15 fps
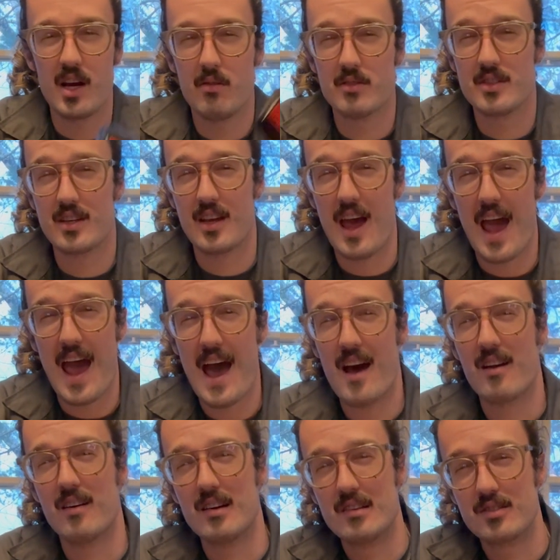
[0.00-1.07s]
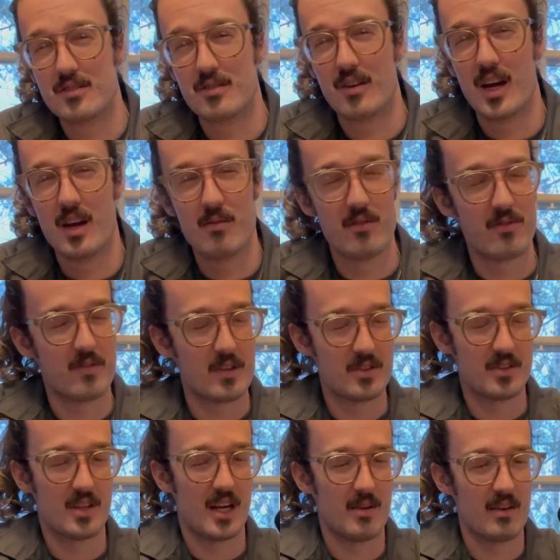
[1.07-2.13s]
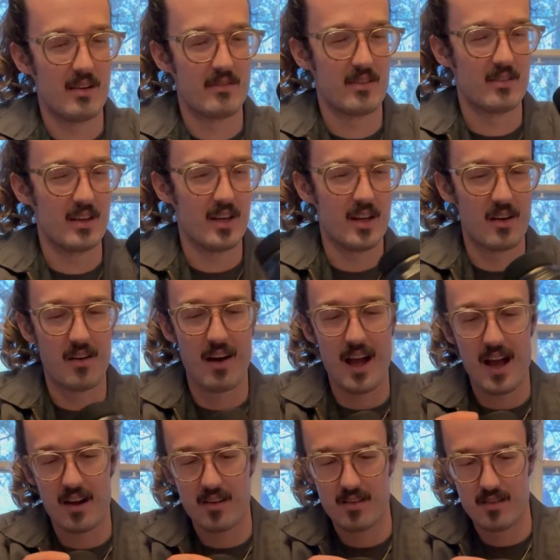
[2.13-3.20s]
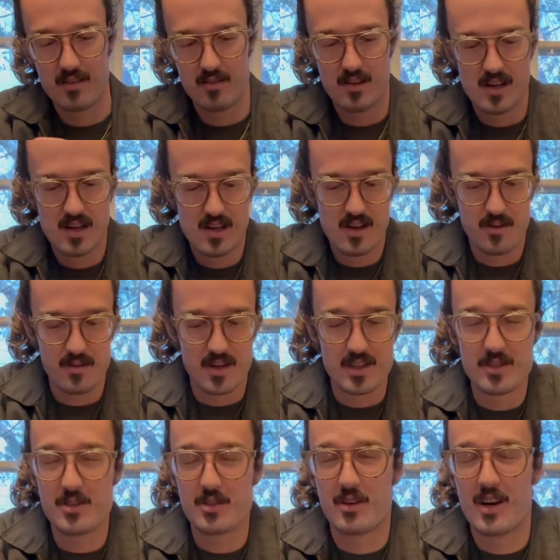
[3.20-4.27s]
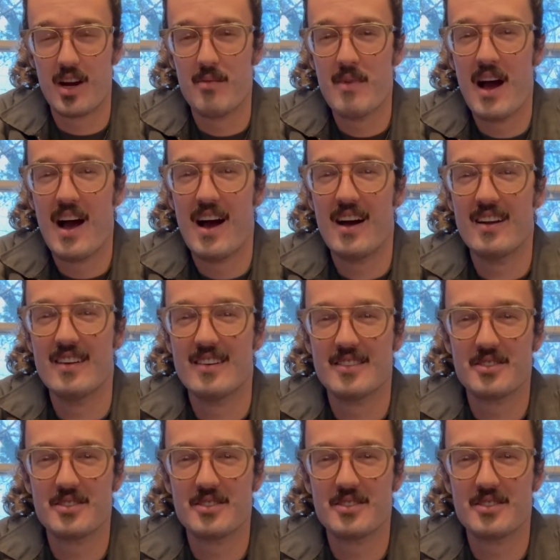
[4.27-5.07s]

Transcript: It was like an ad on Instagram. The first time I ever interacted with an Instagram ad.